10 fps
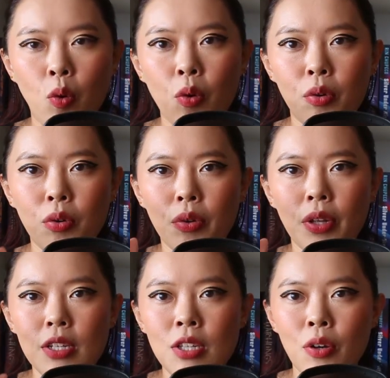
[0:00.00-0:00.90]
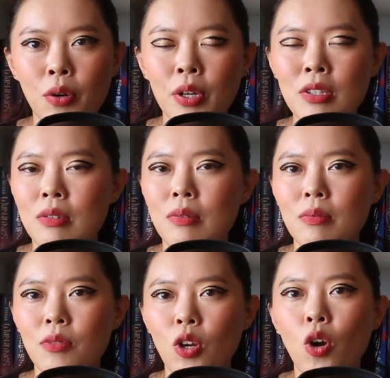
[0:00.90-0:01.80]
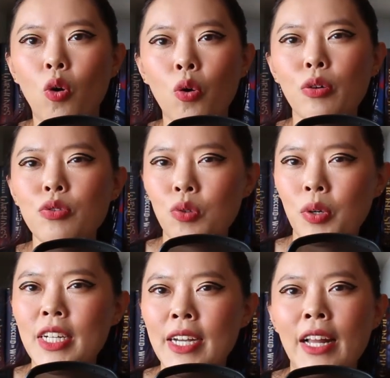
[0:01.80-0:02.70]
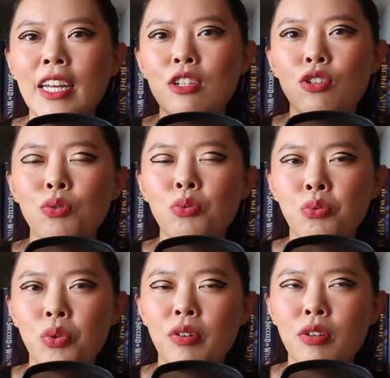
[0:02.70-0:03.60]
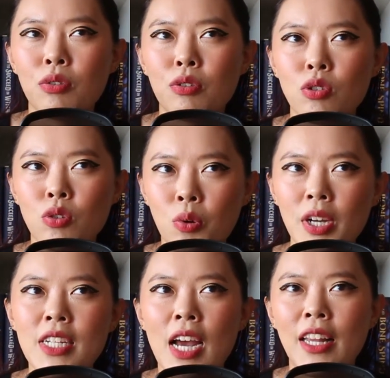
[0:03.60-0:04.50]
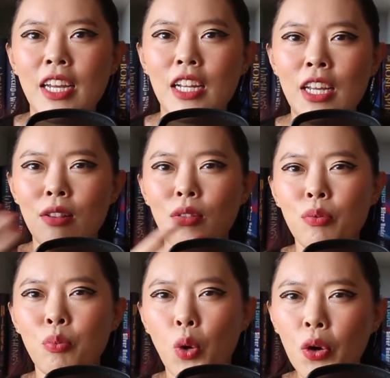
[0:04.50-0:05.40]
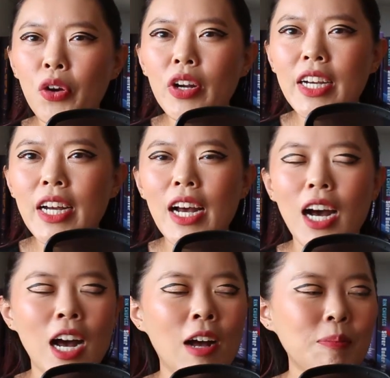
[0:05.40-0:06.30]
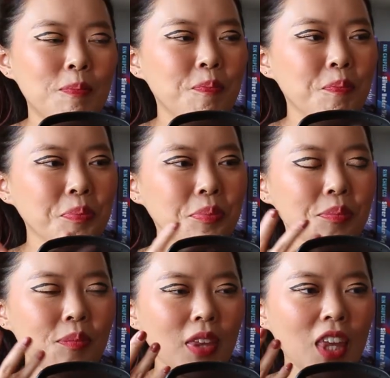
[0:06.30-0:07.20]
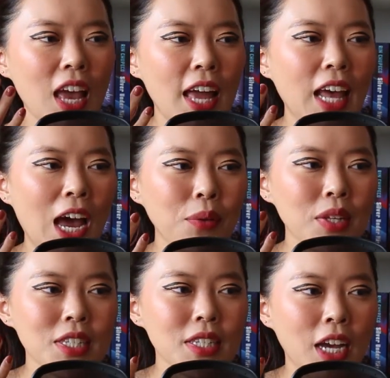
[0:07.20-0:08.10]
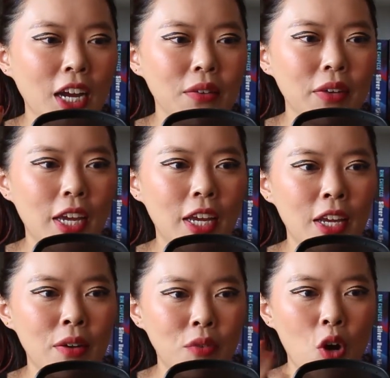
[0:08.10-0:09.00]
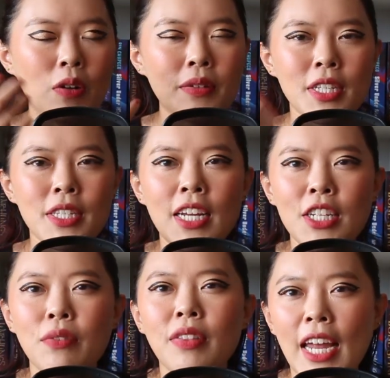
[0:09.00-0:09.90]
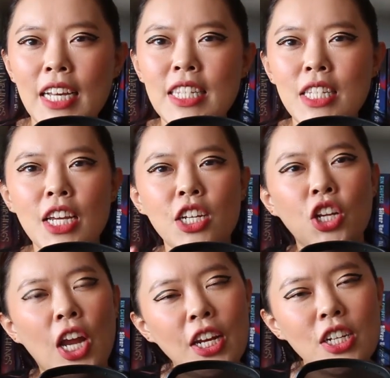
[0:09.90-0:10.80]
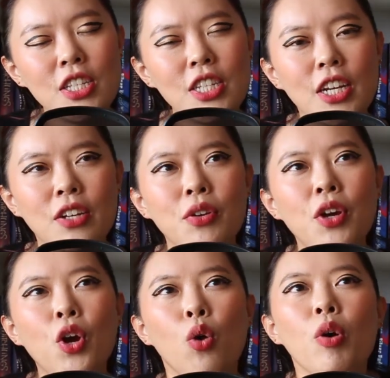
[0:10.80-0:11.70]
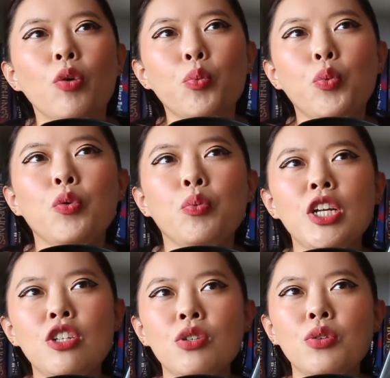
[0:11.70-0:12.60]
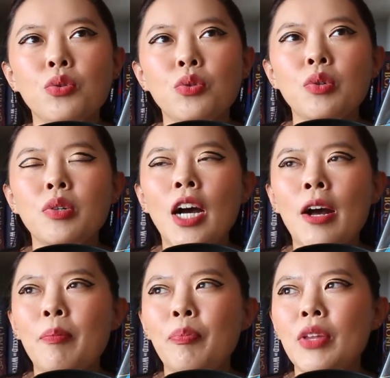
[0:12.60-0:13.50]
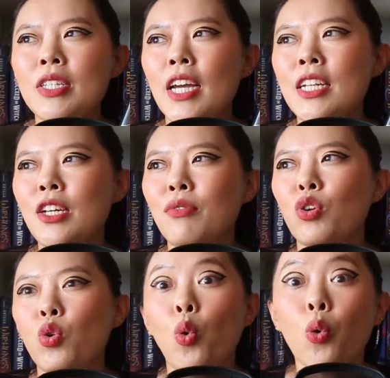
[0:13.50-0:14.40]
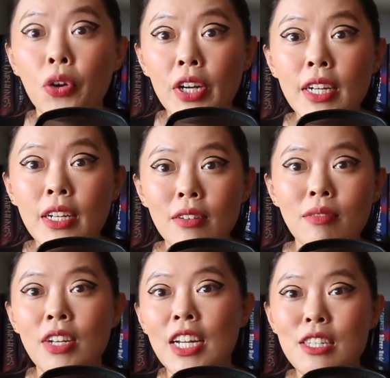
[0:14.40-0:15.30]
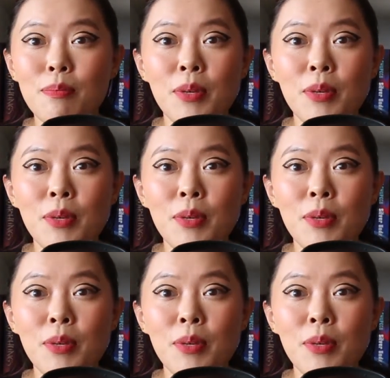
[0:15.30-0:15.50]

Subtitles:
oral storytelling to storytelling in the word, and how this kind of involves this idea of legacy and changes it, and what would we do, this idea of recordedness,